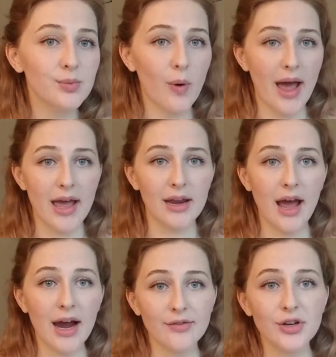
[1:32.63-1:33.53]
when,
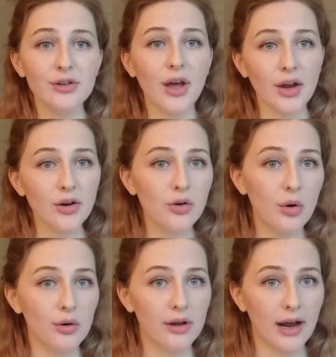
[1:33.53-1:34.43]
after you get your
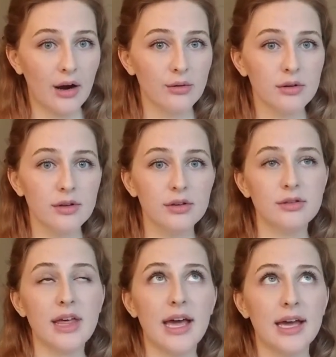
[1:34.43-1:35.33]
colon out,
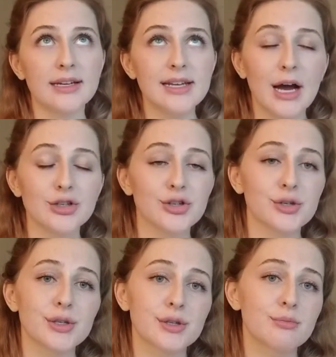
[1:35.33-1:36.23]
they attach your
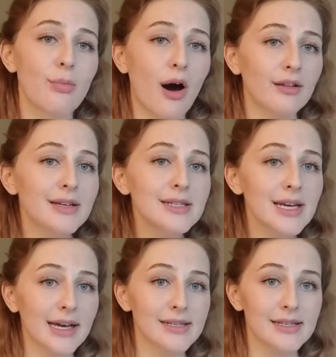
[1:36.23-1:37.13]
small
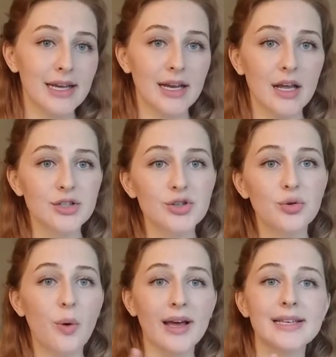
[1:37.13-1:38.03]
intestine to
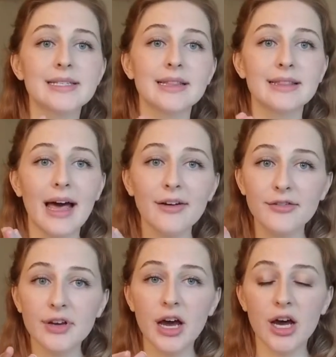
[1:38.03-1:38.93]
what is
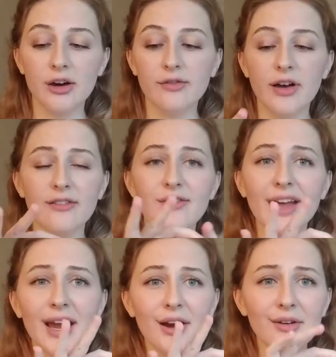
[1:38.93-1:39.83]
left of a
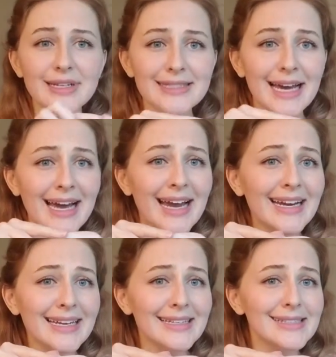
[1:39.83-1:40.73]
very
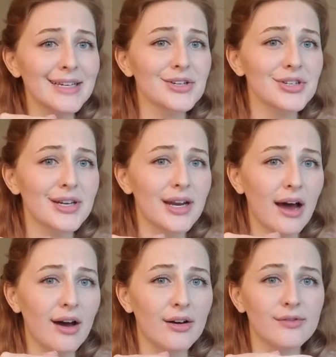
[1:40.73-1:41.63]
tiny section
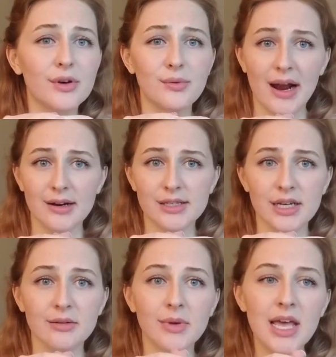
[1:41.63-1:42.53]
of the
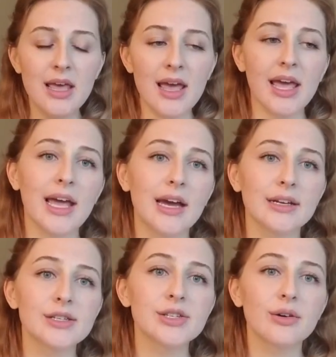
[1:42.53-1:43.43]
rectum.
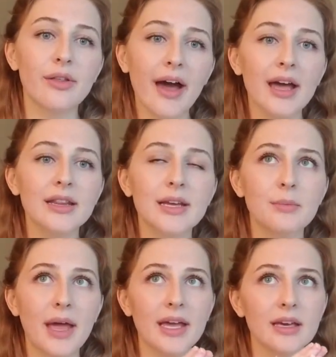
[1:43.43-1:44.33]
And so then they
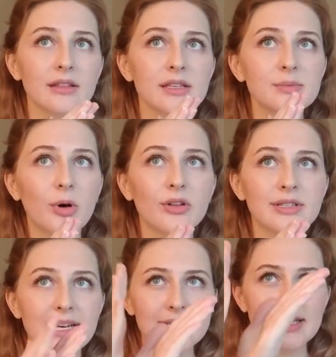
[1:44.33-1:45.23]
make the small
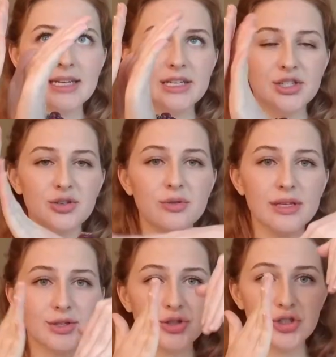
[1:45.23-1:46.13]
intestine into
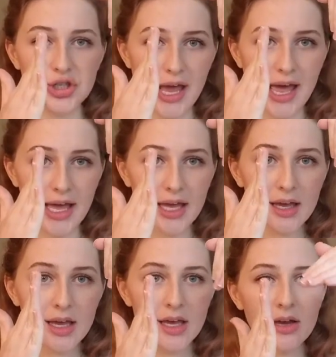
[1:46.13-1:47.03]
this J
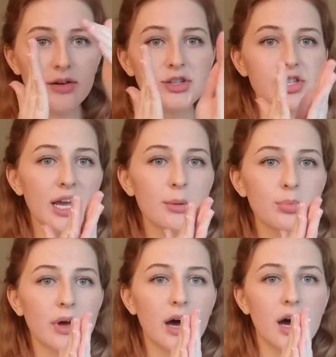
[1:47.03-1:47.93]
shape
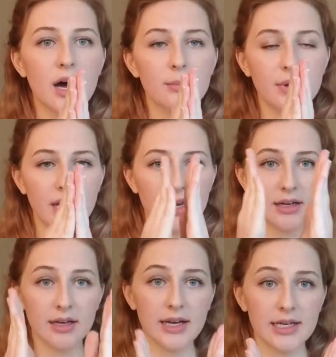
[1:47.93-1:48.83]
and
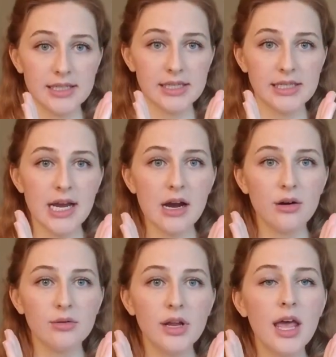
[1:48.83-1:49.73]
connect it
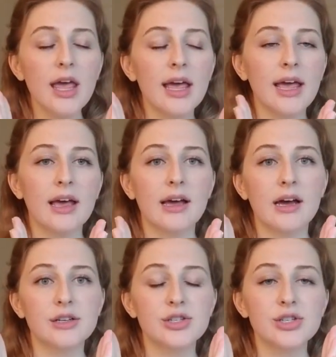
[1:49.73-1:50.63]
down.
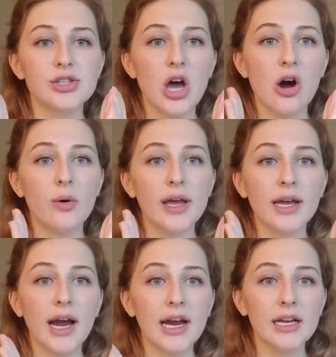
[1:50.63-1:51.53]
And so
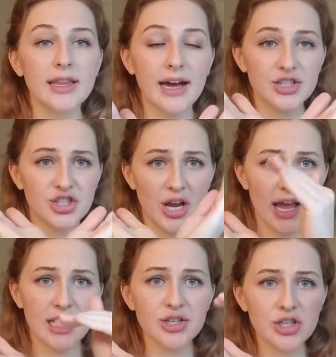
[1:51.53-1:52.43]
that
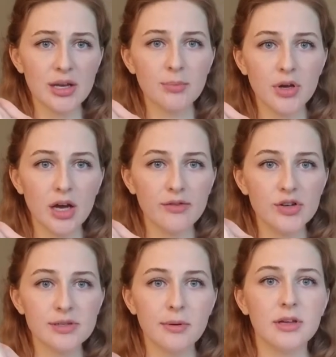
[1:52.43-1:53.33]
J shape of
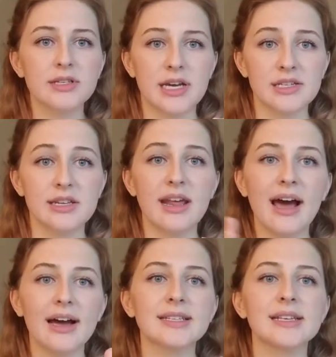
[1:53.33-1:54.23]
your small intestine
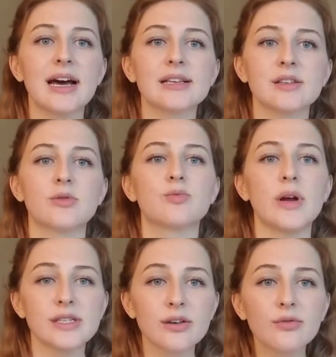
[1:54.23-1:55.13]
acts as a
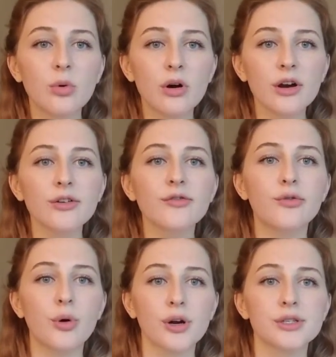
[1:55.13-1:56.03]
reservoir
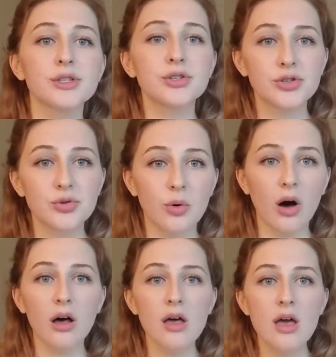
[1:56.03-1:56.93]
for
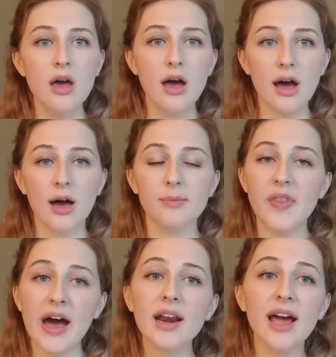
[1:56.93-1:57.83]
stool.
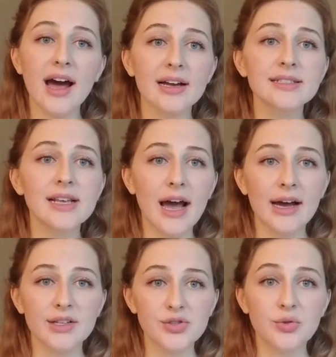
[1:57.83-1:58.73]
That acts
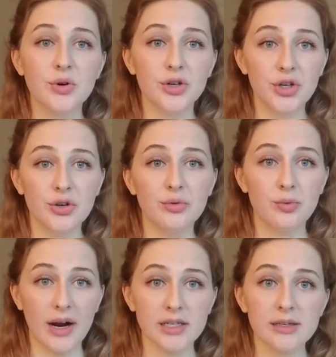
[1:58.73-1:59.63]
as your new
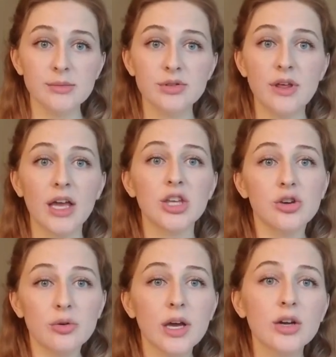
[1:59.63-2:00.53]
rectum so that
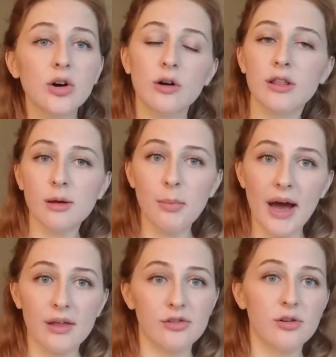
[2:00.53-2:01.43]
you can go to the
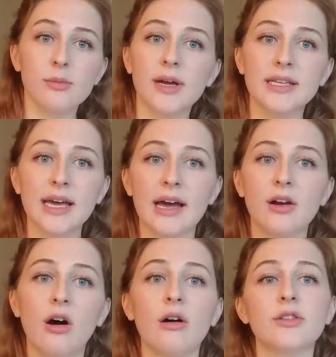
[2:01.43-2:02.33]
bathroom again on the